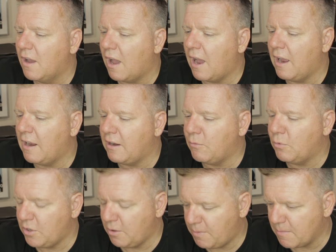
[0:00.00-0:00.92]

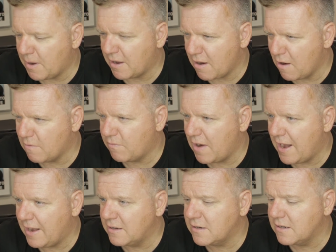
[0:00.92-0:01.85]
Will you be my
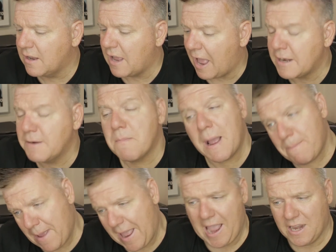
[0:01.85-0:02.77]
girlfriend and my
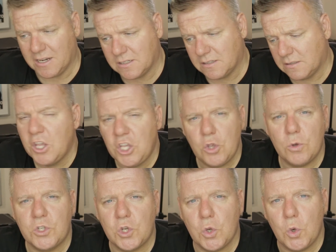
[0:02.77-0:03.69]
pet?
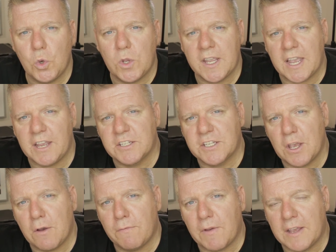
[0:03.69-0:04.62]
You too can get
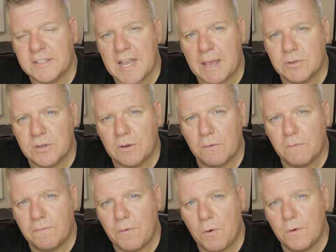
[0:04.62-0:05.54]
yourself a
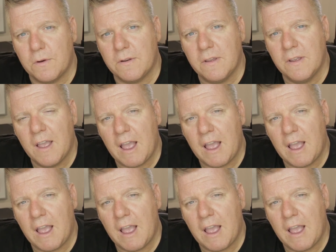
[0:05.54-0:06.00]
Samsung phone.